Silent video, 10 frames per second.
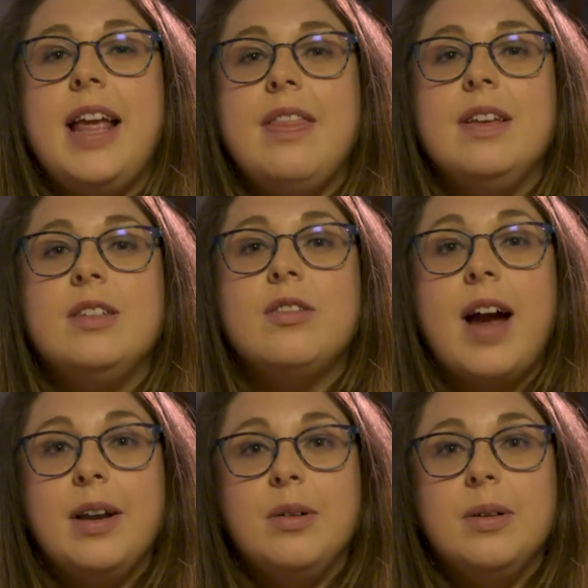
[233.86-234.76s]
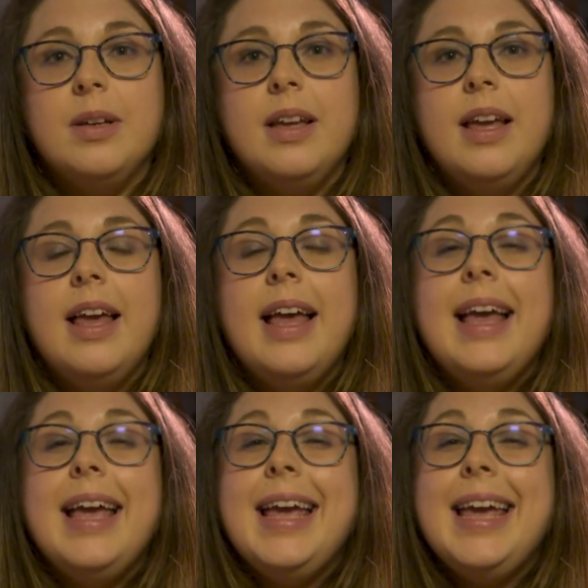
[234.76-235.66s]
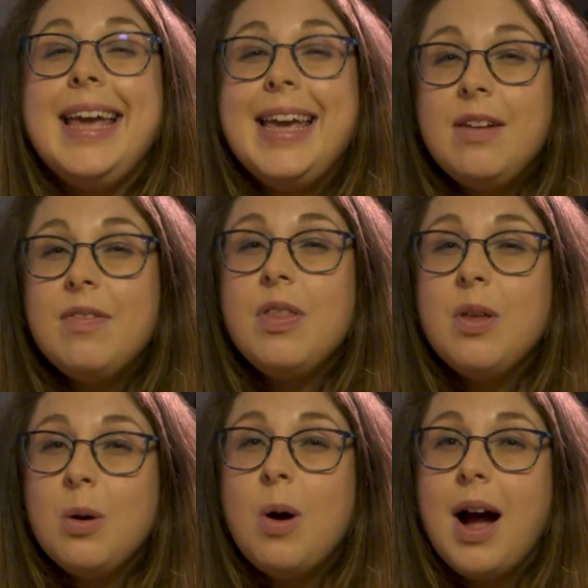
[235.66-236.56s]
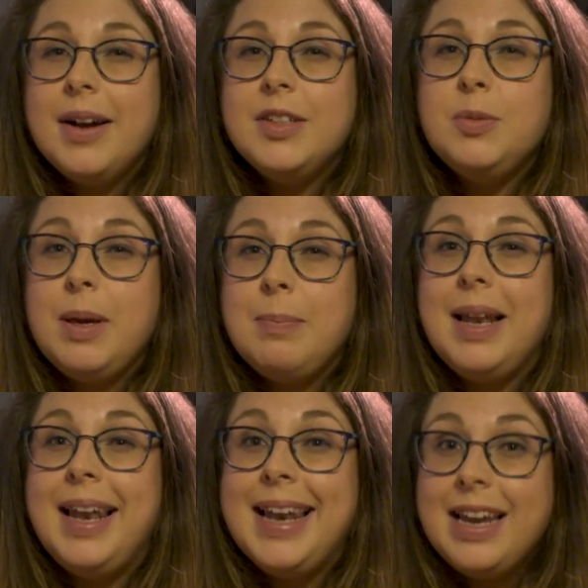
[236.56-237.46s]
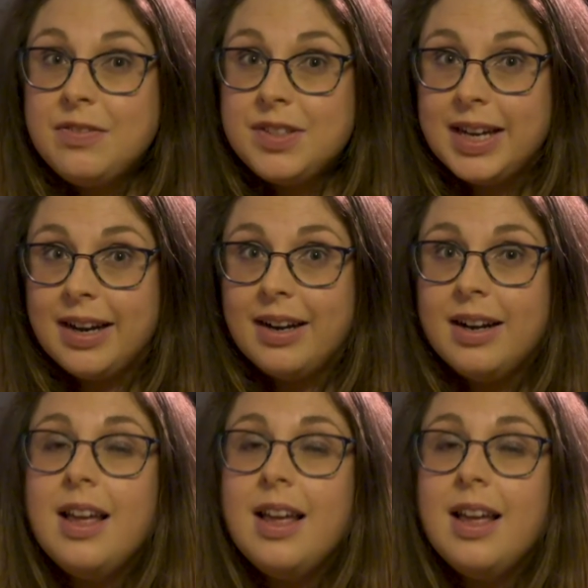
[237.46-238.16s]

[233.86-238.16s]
in this crannóg. Even though Irish people lived here,